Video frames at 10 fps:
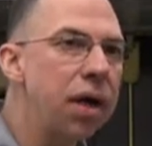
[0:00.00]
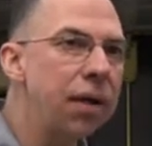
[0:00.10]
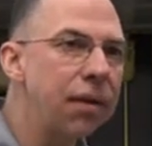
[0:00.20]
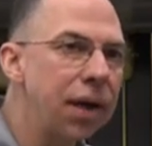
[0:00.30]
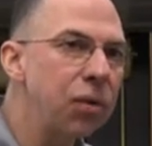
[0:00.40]

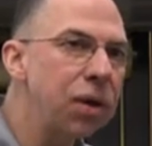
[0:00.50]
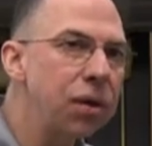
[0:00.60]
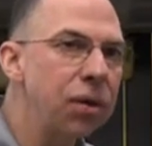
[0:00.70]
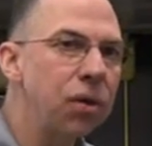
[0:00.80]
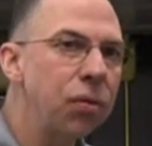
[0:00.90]
And with
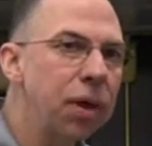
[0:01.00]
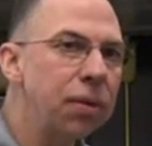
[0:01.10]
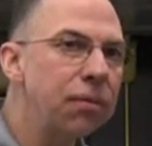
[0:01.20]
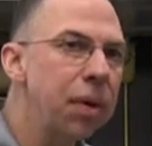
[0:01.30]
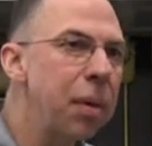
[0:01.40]
Luke,
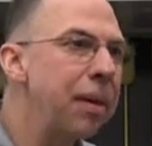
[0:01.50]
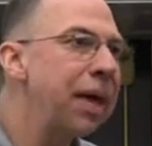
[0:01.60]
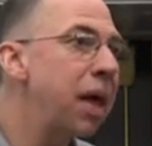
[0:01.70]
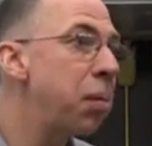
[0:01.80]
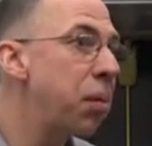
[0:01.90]
we
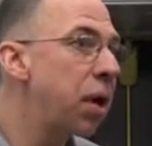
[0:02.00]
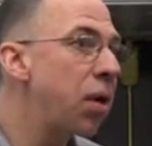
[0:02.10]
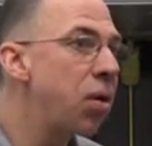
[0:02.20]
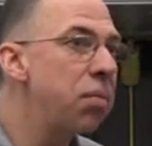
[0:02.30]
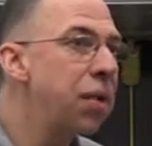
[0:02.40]
maybe keep him at
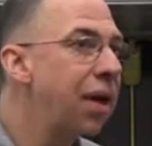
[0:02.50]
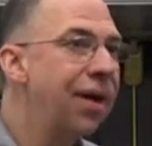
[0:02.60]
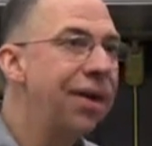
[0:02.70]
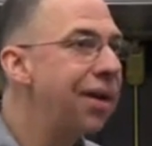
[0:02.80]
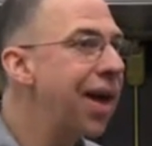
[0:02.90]
home.
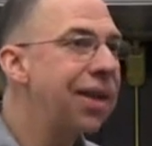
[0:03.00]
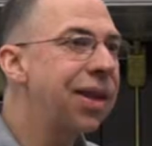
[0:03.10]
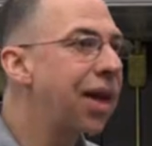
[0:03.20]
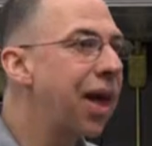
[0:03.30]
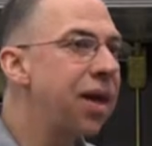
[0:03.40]
Not
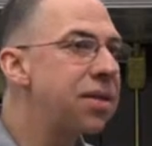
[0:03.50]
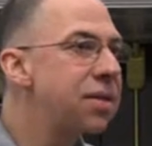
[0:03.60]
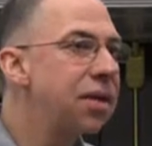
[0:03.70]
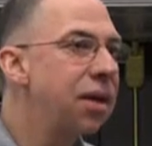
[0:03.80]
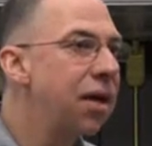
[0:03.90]
the
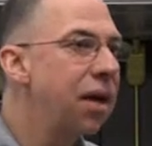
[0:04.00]
case.